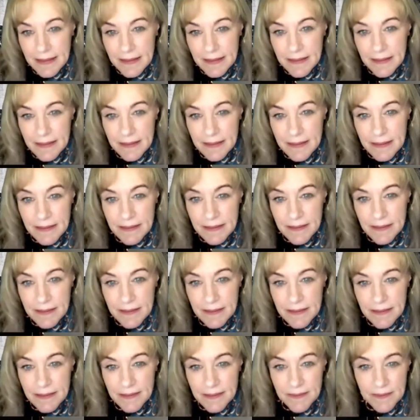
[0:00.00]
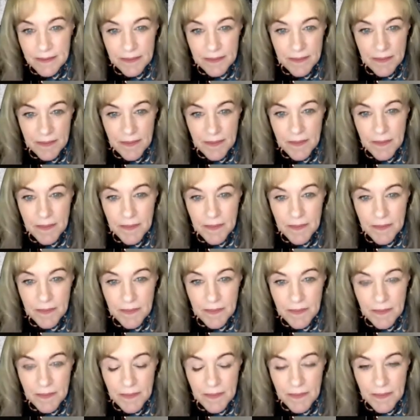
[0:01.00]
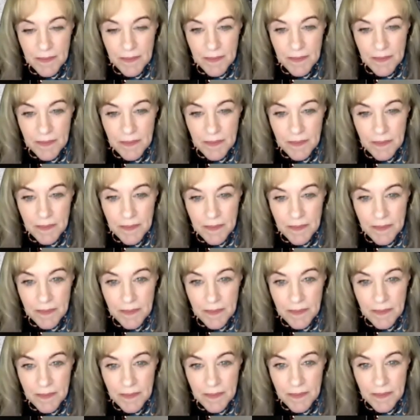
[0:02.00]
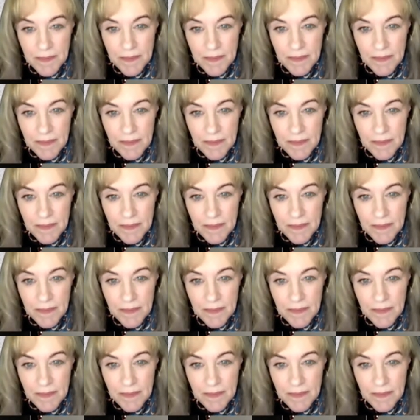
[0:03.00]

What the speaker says: The person shown says nothing.